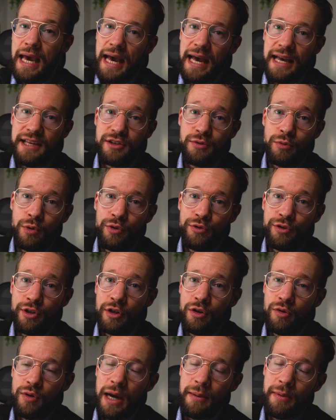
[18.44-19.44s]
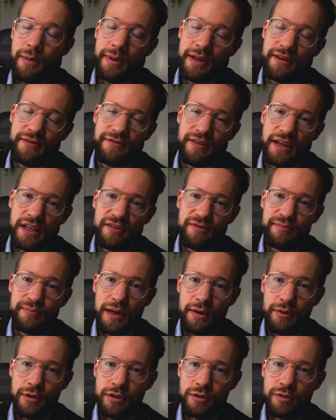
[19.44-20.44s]
As you all know, I'm a big fan of
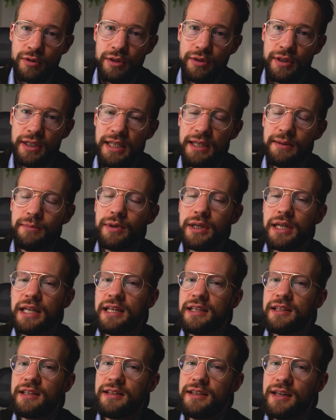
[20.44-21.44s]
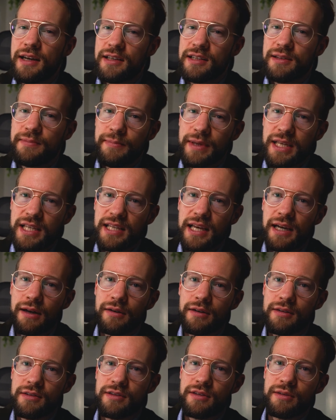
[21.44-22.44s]
Power Query, but it does miss
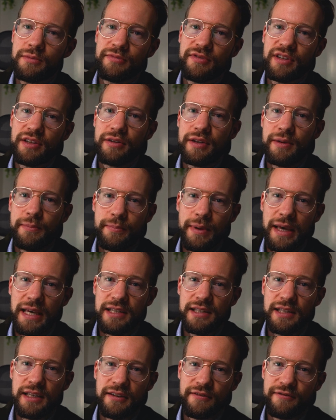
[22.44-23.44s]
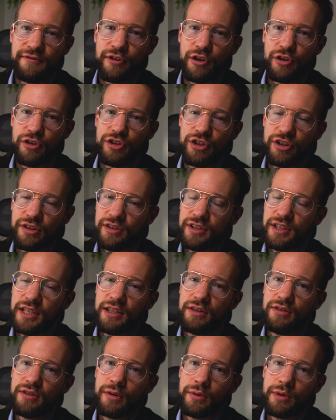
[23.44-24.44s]
out on some very basic functions
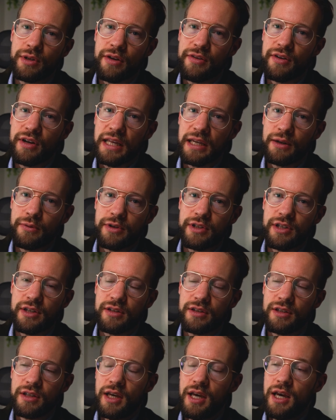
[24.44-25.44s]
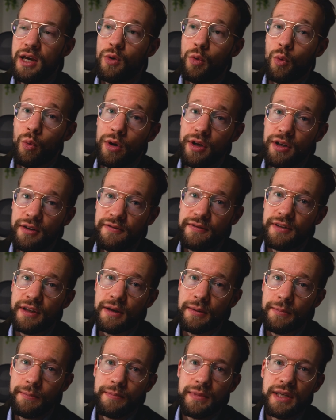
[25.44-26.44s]
that you know in other languages. One of
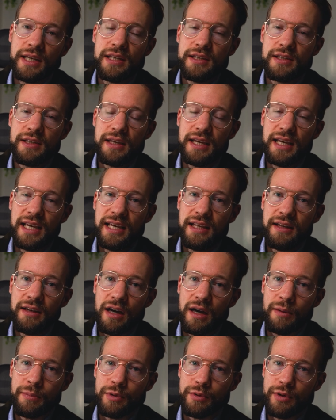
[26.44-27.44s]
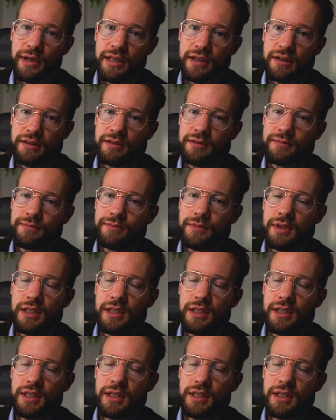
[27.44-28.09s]
them is the in operator.